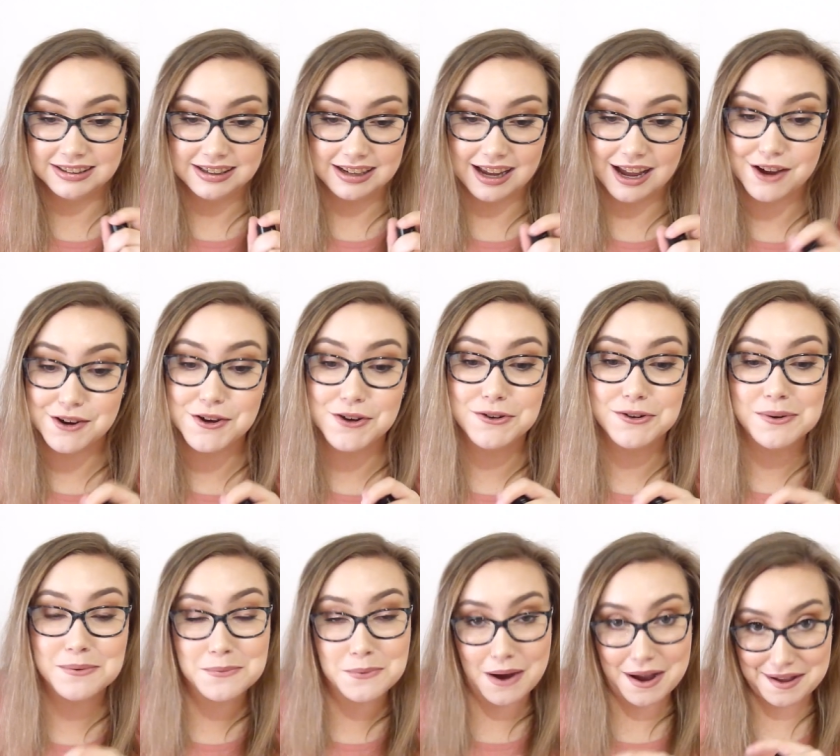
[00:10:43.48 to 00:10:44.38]
I don't
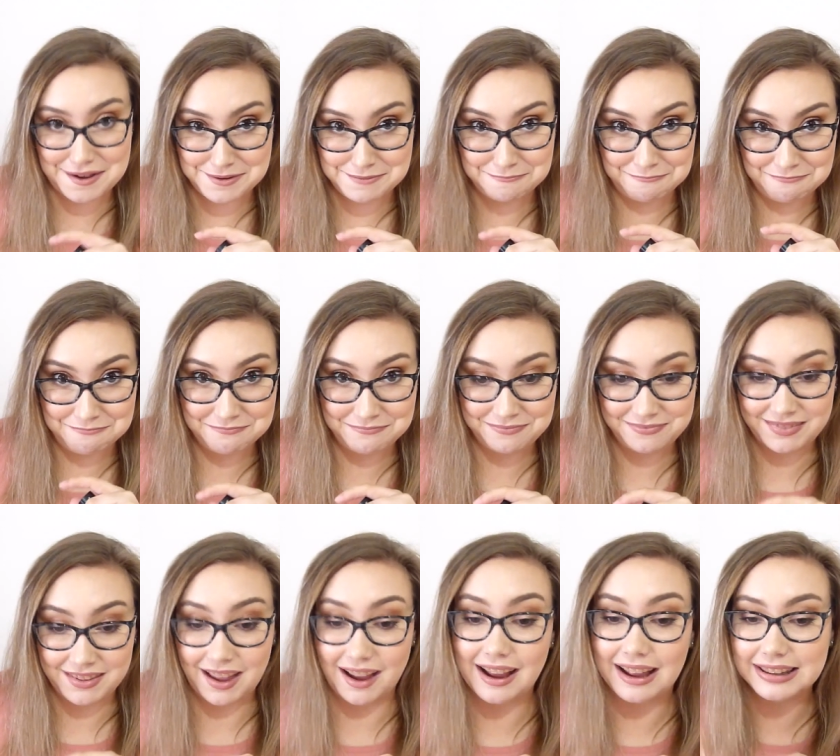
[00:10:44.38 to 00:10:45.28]
know why.
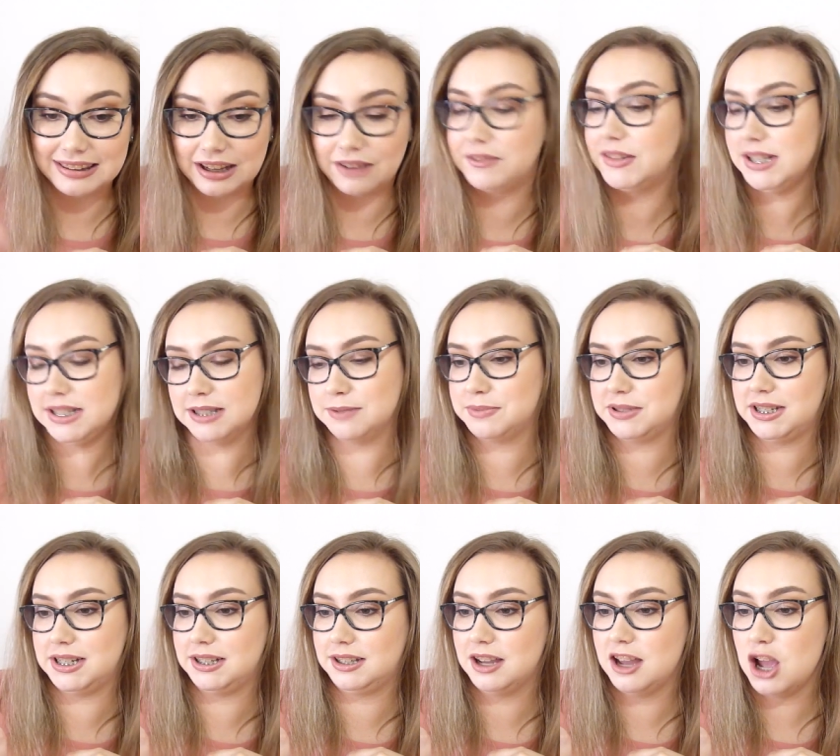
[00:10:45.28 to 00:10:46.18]
I love this
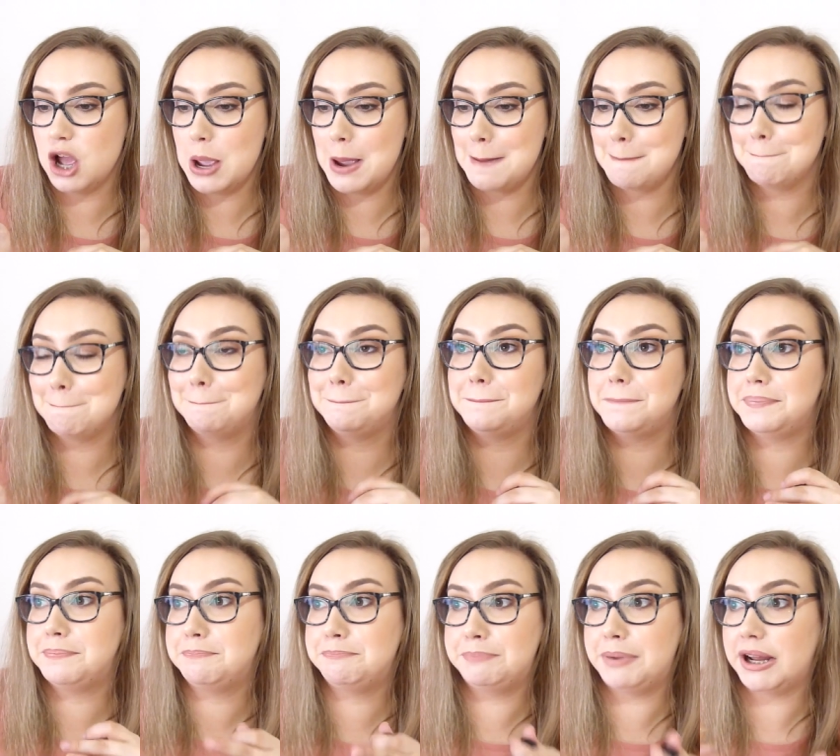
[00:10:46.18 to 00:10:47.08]
lipstick,
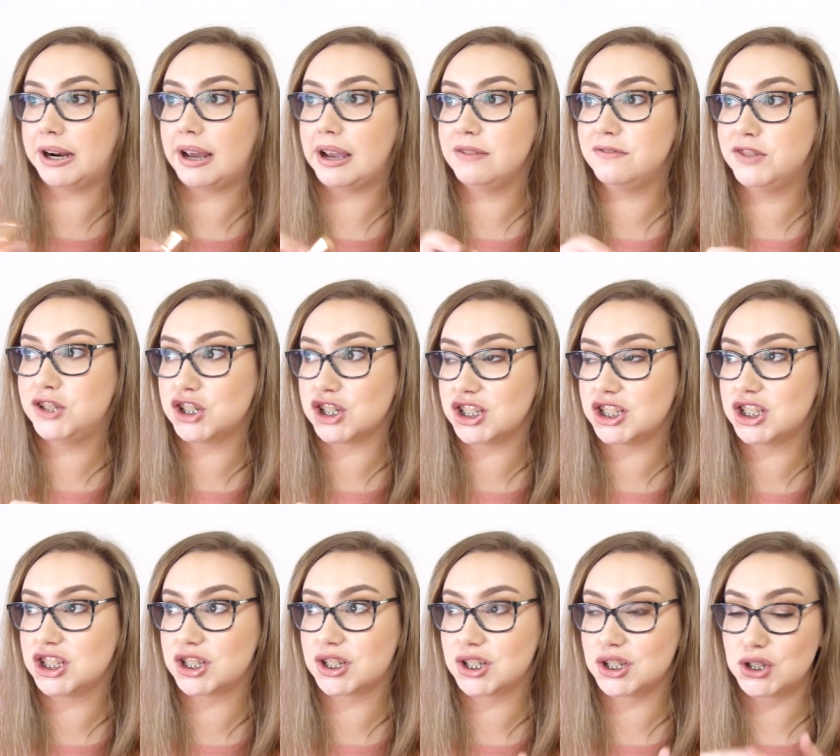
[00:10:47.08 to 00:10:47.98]
but I've
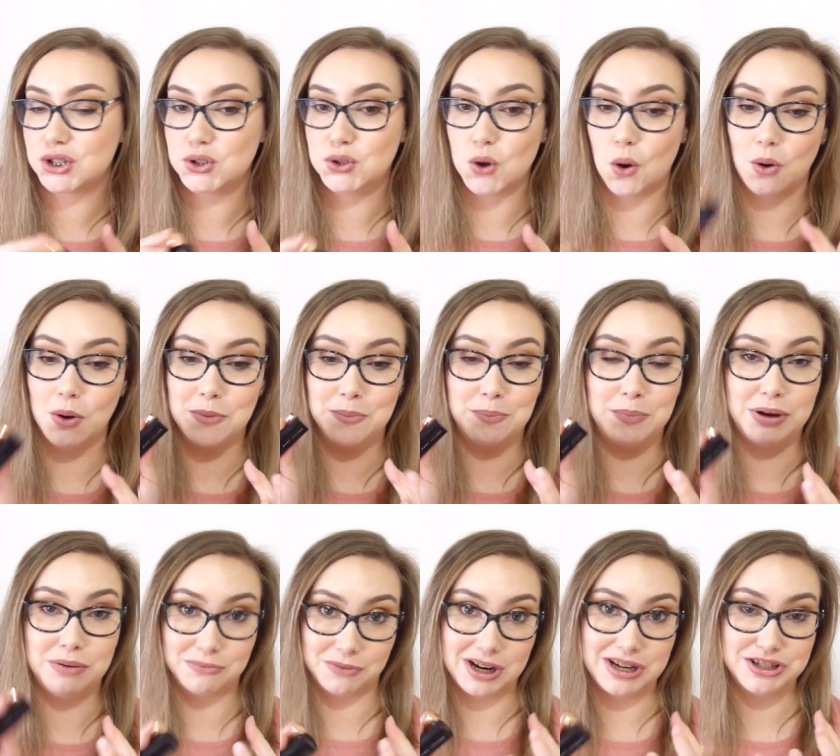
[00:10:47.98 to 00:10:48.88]
just not
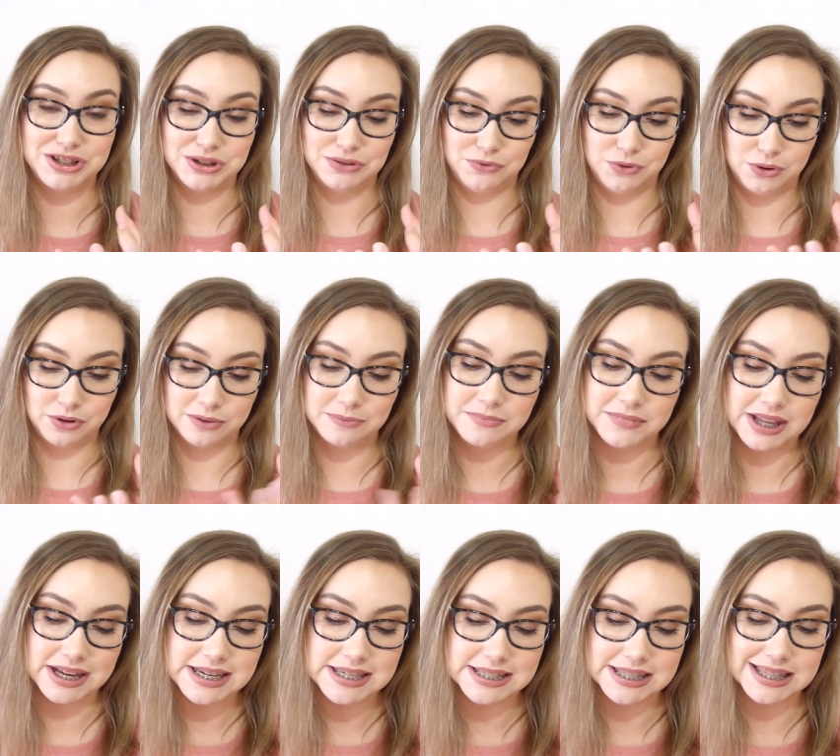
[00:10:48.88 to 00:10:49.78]
been reaching for them.
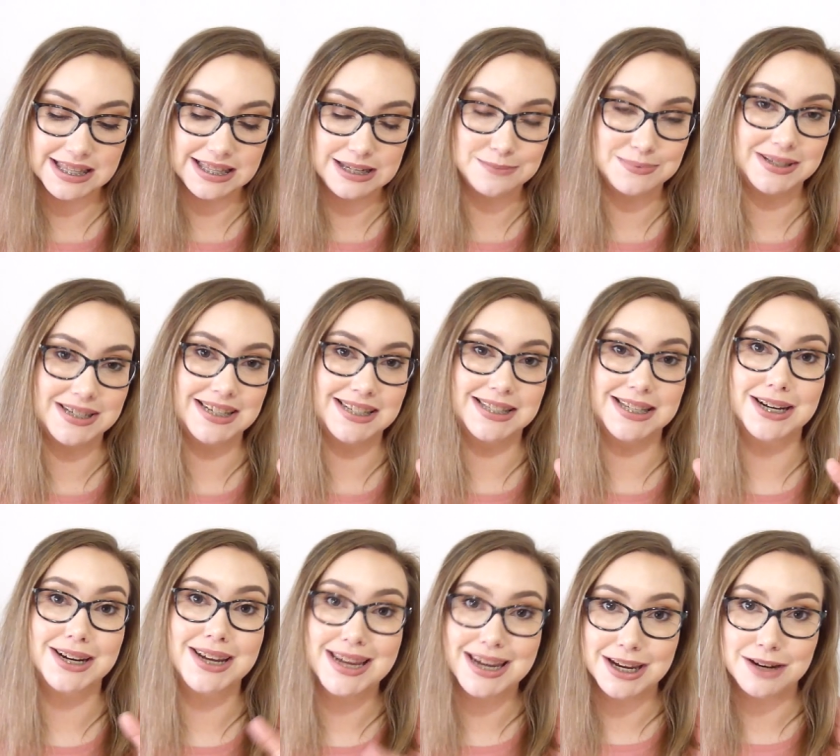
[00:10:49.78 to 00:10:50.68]
These are the lipsticks that
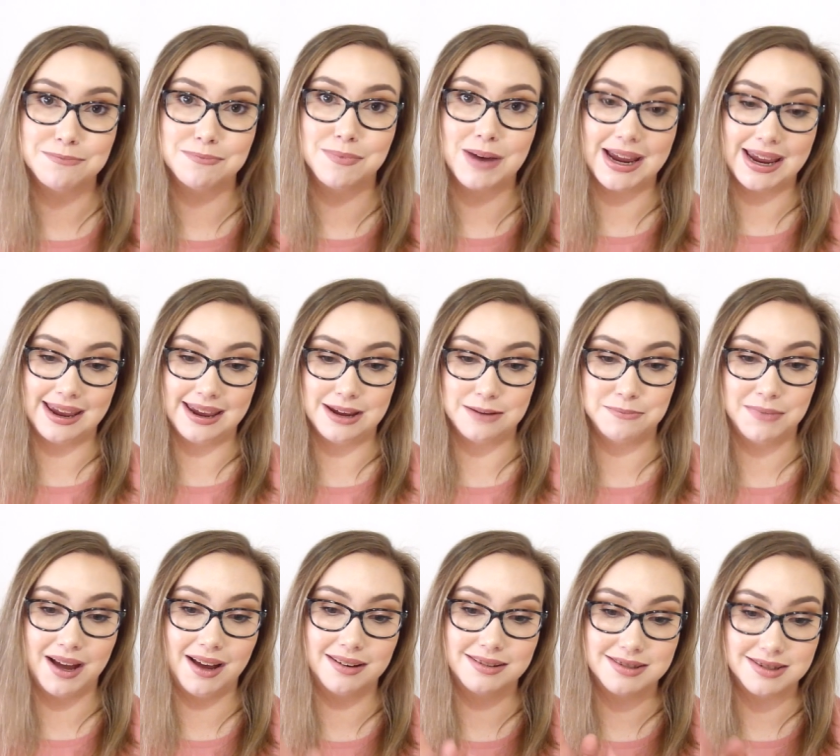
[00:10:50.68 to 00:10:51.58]
are in my
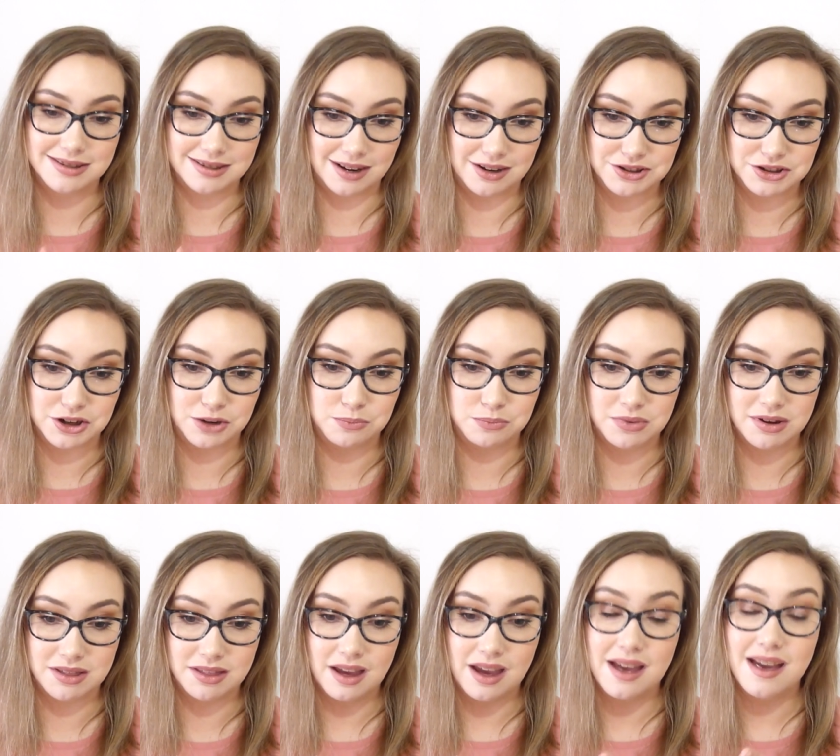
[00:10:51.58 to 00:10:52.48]
handbag to touch up
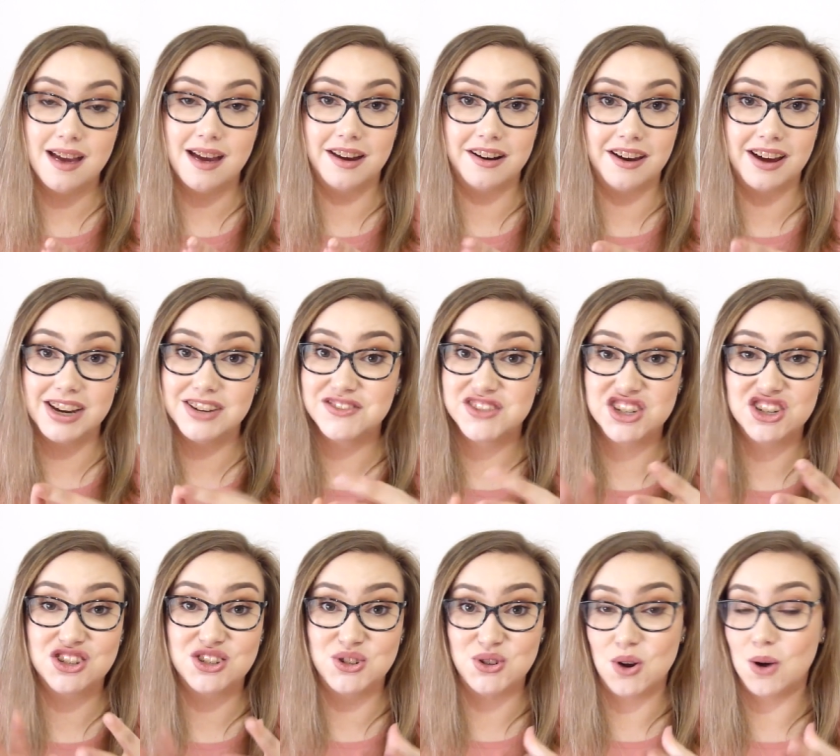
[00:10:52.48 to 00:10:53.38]
with, and I've
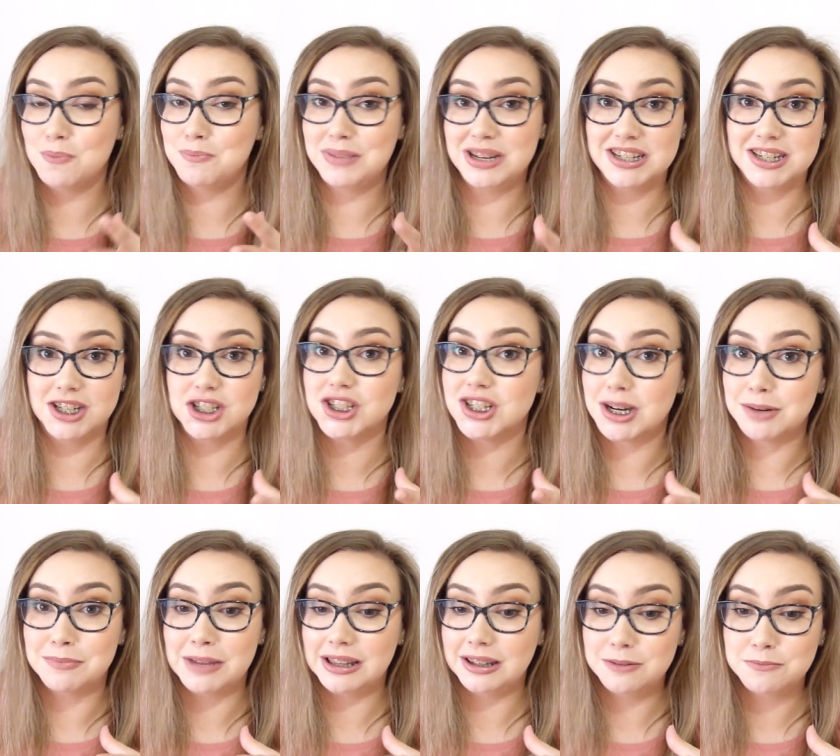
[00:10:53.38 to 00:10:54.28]
just not been touching up
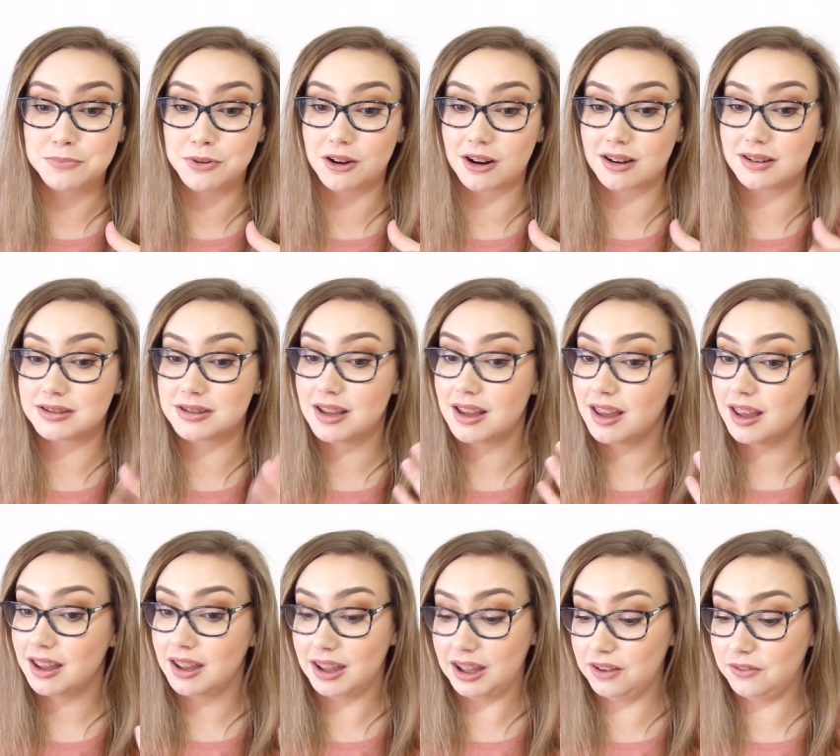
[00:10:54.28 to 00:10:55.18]
my lip products.
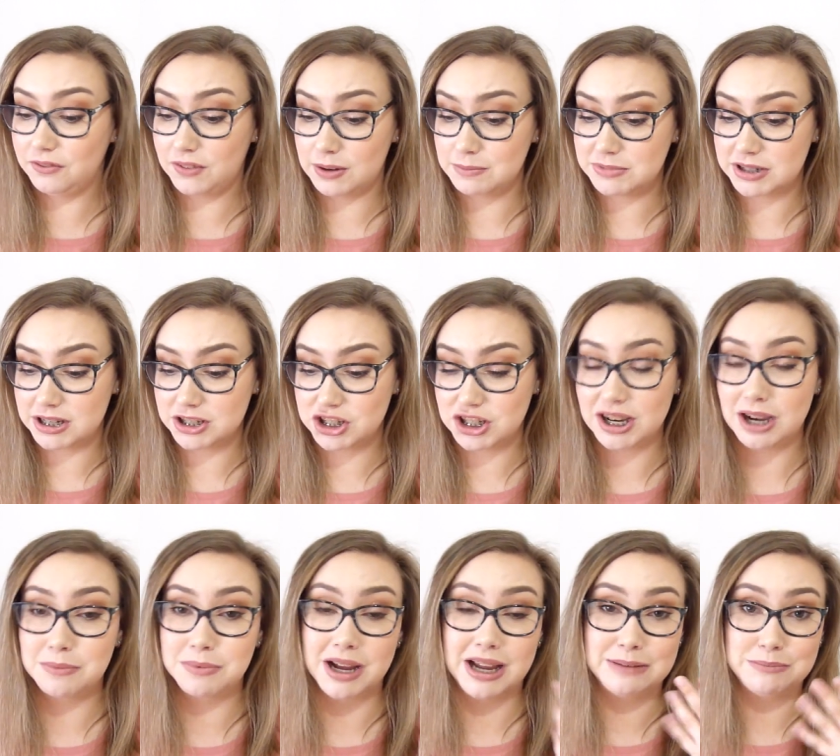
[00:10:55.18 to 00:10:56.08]
If I'm touching
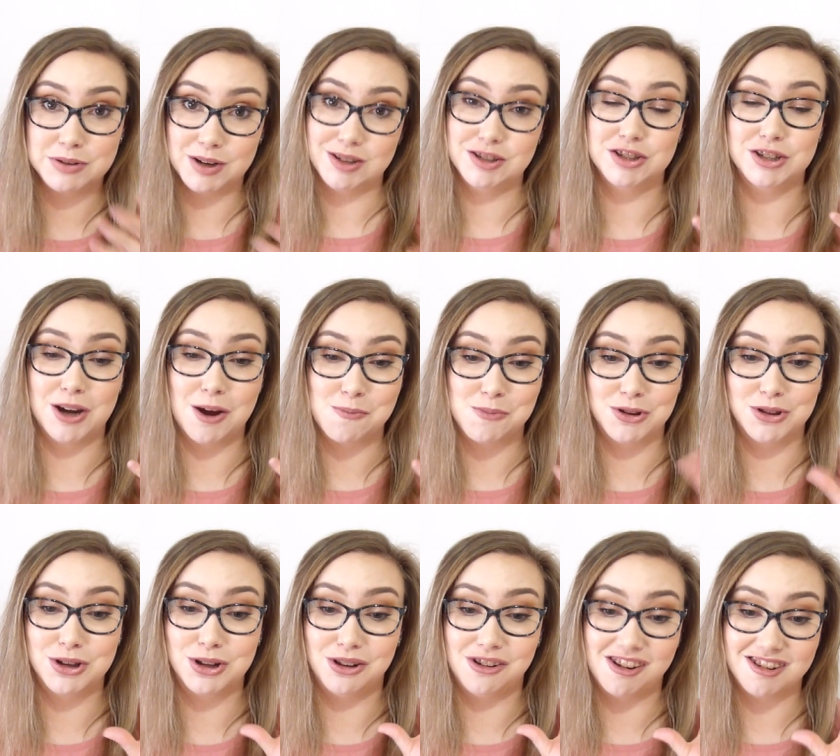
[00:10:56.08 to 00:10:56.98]
up with
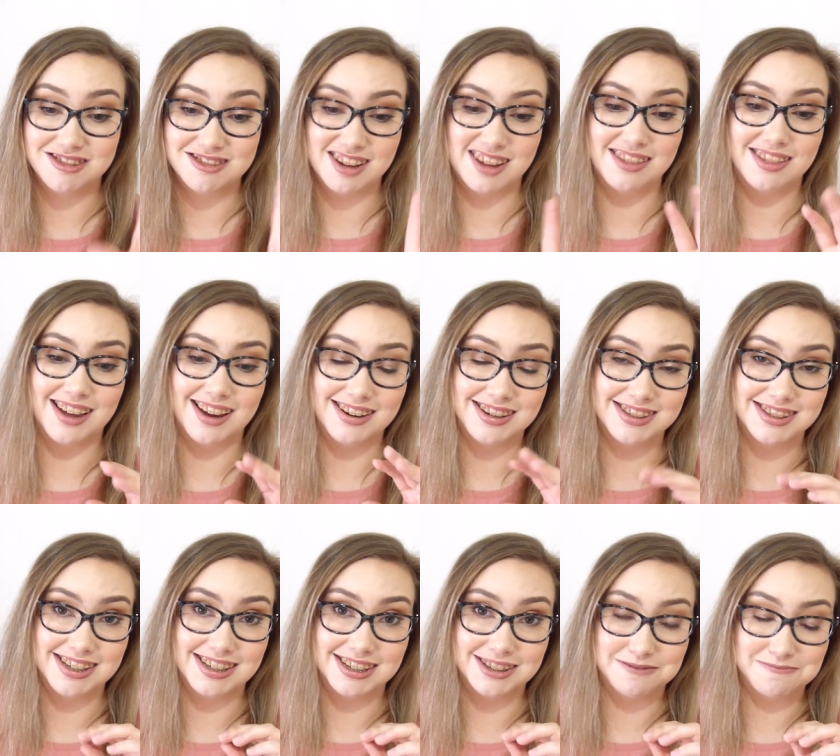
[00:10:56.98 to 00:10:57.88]
a gloss, and that is
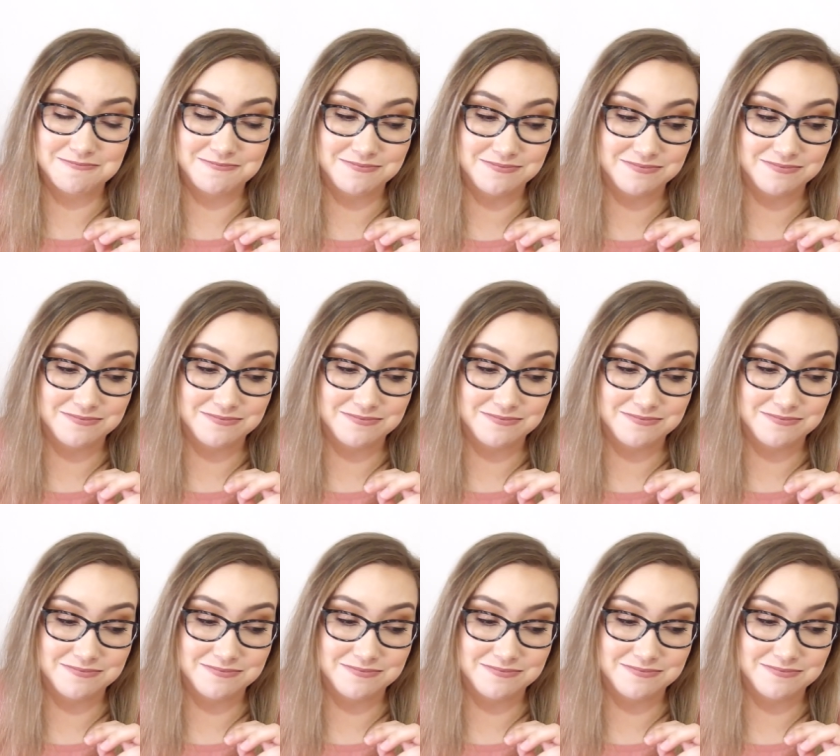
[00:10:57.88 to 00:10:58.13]
it.